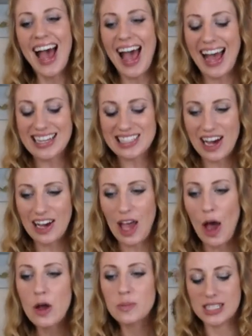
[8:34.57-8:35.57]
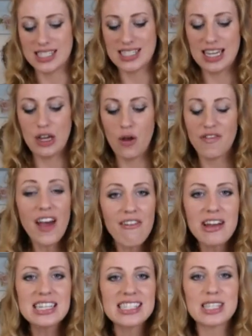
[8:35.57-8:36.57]
and I hope to see you
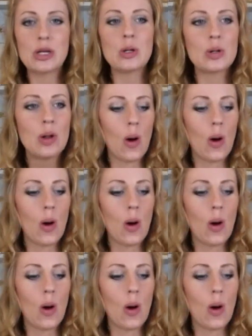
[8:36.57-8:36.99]
very soon